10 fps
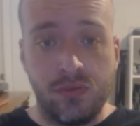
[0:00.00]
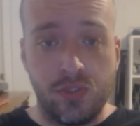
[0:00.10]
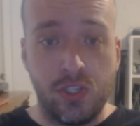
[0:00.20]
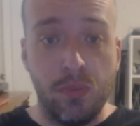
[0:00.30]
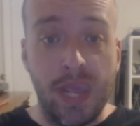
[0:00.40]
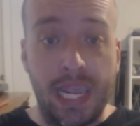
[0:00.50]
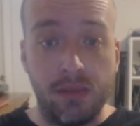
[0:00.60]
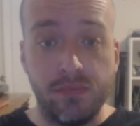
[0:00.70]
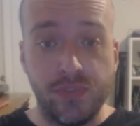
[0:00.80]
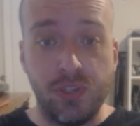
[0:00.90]
It's to me.
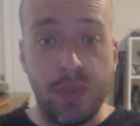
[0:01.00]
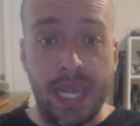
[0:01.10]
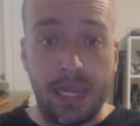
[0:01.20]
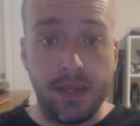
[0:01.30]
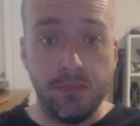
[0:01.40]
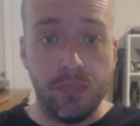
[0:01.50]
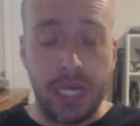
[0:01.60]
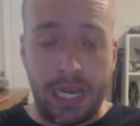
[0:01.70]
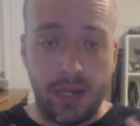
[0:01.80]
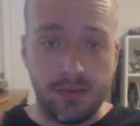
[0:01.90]
It's to me.
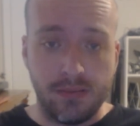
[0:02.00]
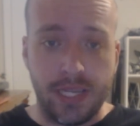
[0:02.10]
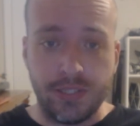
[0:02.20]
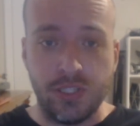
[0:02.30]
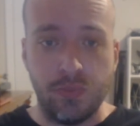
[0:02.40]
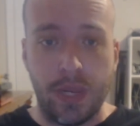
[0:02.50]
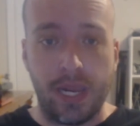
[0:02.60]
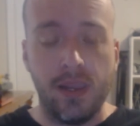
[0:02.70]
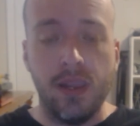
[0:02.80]
But that's just me.